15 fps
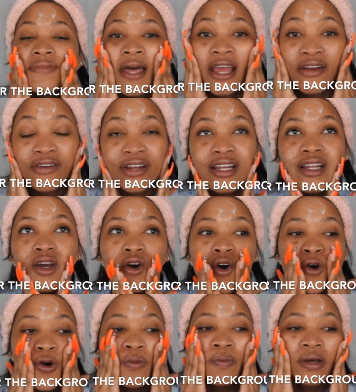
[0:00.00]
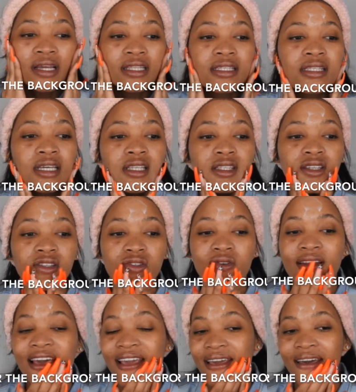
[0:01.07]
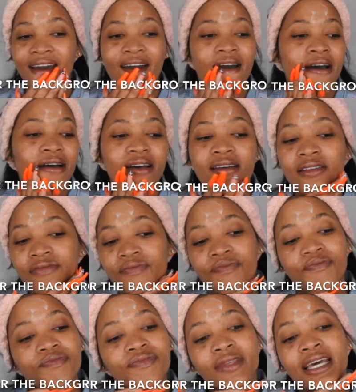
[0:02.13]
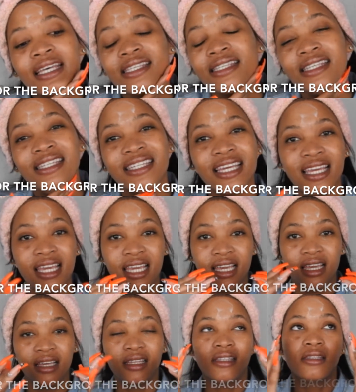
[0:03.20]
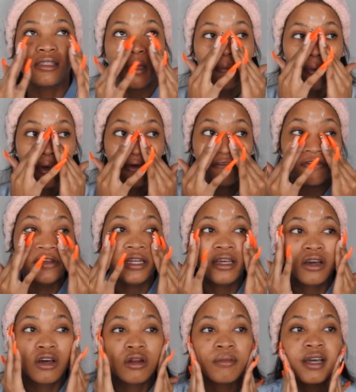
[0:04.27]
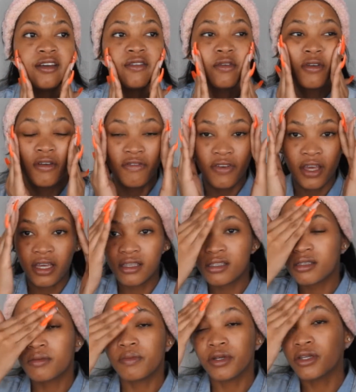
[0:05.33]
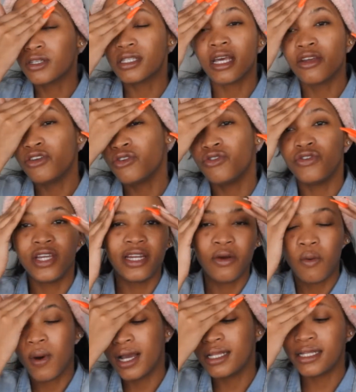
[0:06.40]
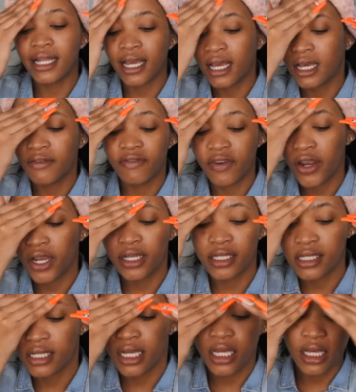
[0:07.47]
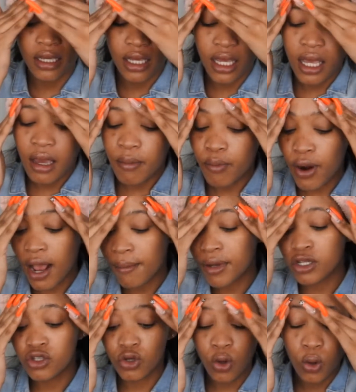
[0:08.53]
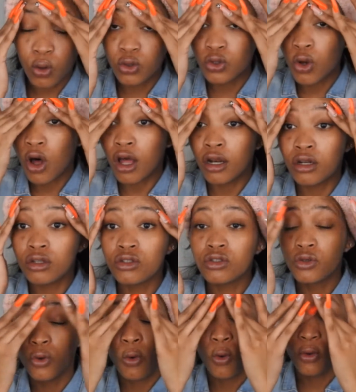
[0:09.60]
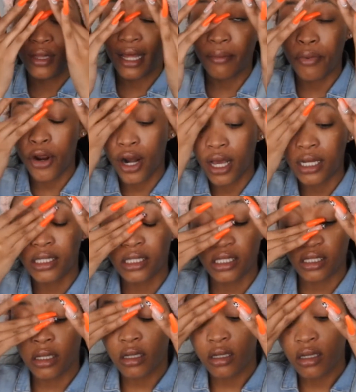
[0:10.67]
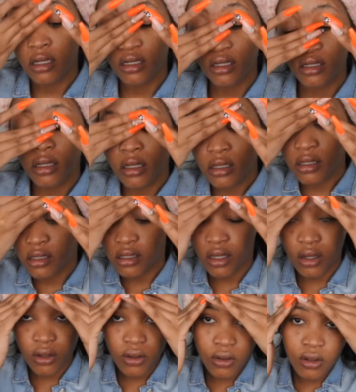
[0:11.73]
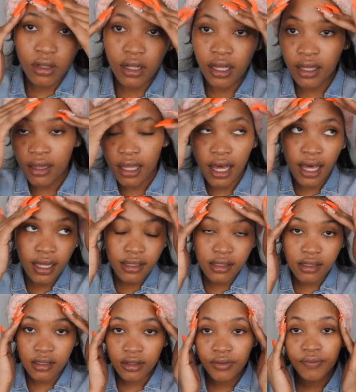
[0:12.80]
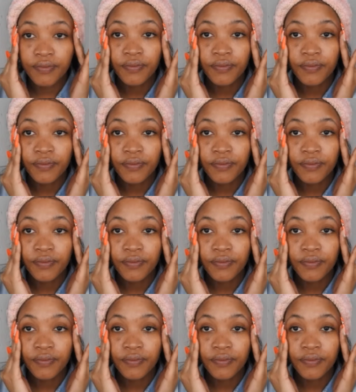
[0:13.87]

I really hope it sets into like a sticky type of feeling on my face, because you really want like a very sticky primer to hold on to all that product. So like that.